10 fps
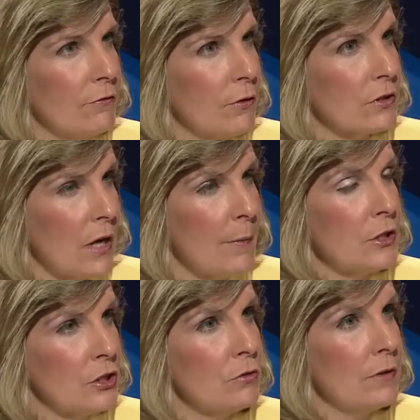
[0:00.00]
folks coming
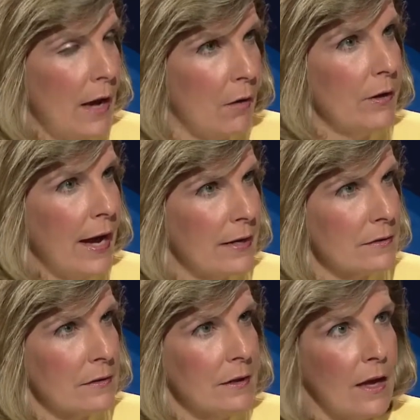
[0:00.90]
to you now and
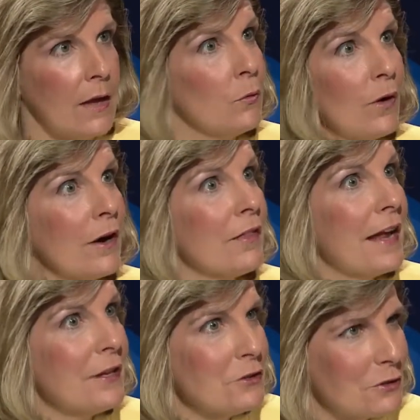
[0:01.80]
asking, and what are
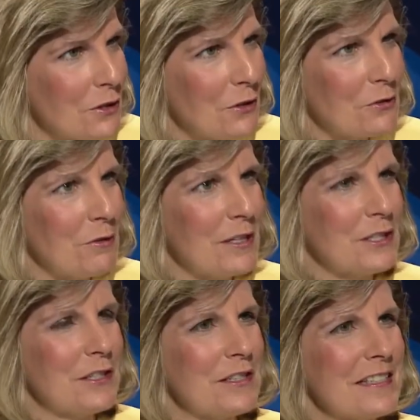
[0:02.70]
the answers to those
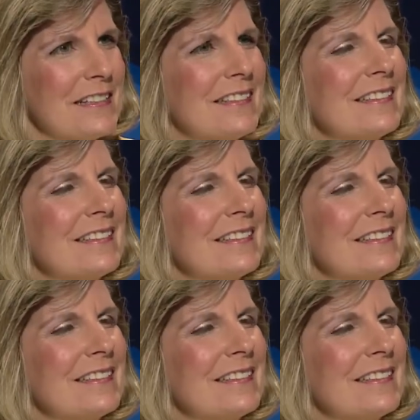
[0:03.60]
questions? Well,